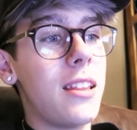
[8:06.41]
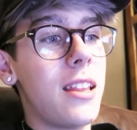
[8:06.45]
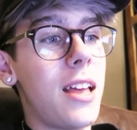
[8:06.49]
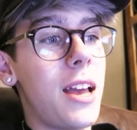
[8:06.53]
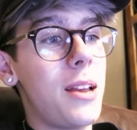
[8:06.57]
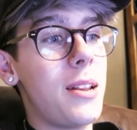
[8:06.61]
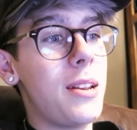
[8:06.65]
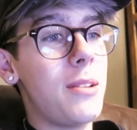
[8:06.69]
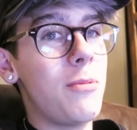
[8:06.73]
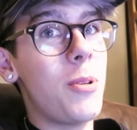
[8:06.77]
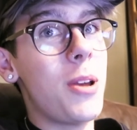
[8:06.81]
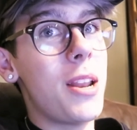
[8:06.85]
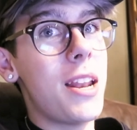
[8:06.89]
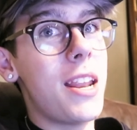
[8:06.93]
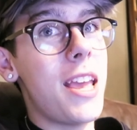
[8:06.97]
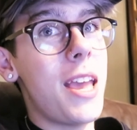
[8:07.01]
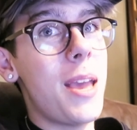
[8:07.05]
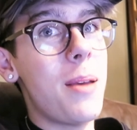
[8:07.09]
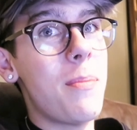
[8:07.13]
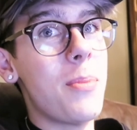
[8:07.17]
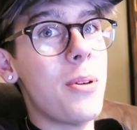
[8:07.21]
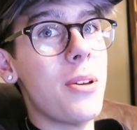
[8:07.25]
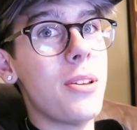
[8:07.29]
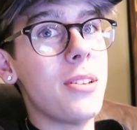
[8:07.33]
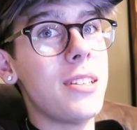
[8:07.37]
like we're
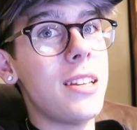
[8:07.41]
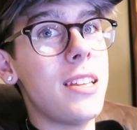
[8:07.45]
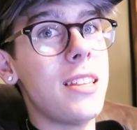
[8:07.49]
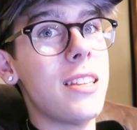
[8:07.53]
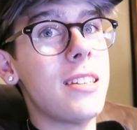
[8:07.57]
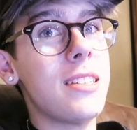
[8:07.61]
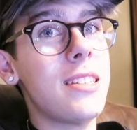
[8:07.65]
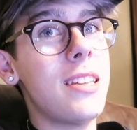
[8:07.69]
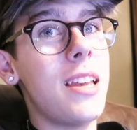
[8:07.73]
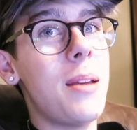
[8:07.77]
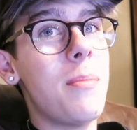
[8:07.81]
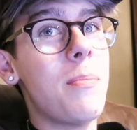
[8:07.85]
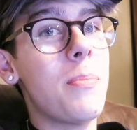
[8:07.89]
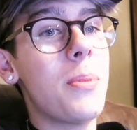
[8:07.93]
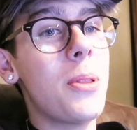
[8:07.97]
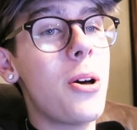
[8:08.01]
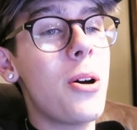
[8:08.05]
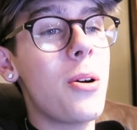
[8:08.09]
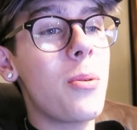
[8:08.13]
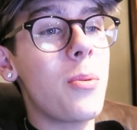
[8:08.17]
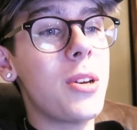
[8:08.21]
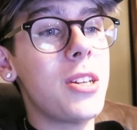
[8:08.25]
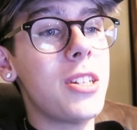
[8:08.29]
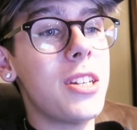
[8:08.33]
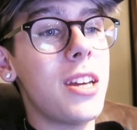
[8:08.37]
neighbours in the same
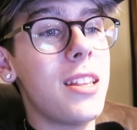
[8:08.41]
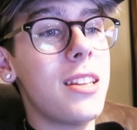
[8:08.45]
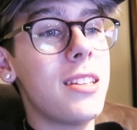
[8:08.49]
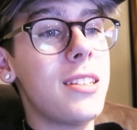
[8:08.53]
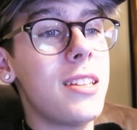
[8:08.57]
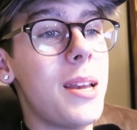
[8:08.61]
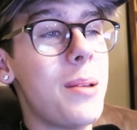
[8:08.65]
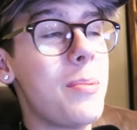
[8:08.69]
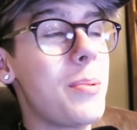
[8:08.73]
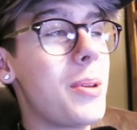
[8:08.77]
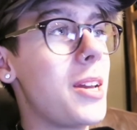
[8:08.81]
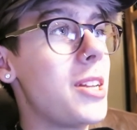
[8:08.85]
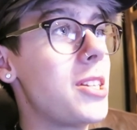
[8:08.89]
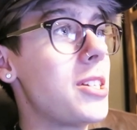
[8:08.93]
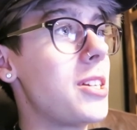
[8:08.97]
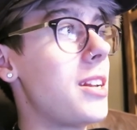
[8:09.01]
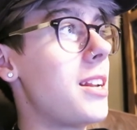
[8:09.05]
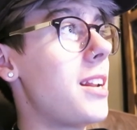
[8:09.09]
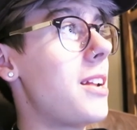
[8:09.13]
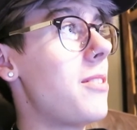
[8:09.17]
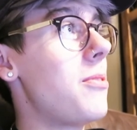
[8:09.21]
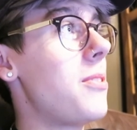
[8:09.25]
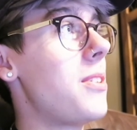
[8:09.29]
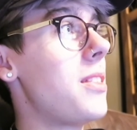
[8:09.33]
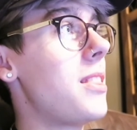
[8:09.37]
block, we share the same
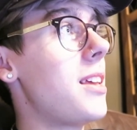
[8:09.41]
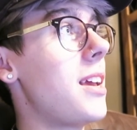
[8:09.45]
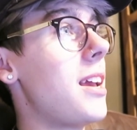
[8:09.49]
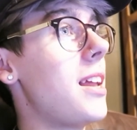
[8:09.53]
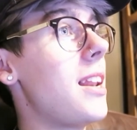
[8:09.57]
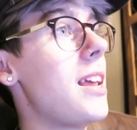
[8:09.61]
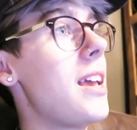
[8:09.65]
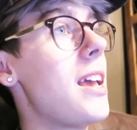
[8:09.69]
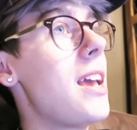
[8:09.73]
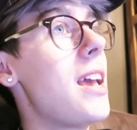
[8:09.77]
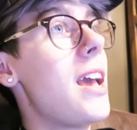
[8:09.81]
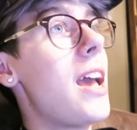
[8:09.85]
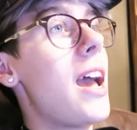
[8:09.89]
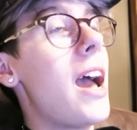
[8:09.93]
kitchen and everything.